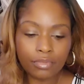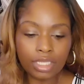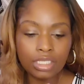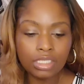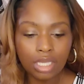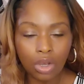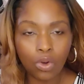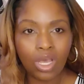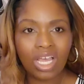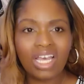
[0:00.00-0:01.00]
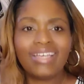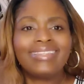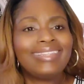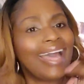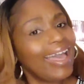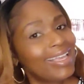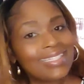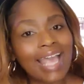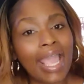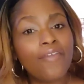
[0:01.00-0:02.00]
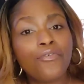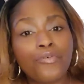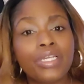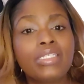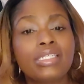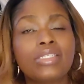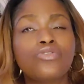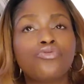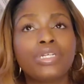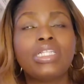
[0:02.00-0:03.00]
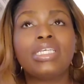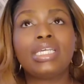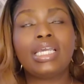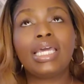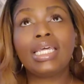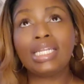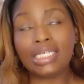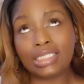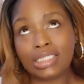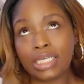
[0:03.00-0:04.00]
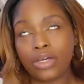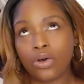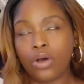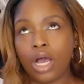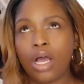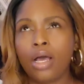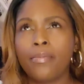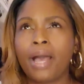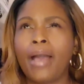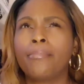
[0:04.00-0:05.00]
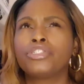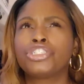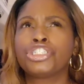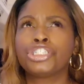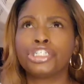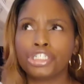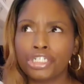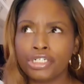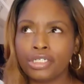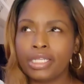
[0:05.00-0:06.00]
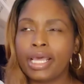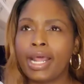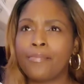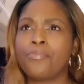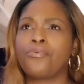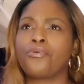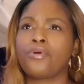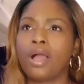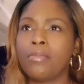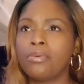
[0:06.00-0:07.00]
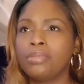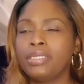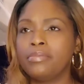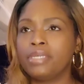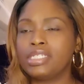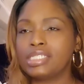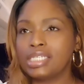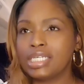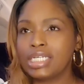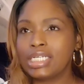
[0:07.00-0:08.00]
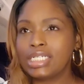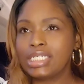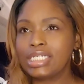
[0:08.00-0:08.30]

So that is apheresis really in a nutshell. I'm sure that I'm probably missing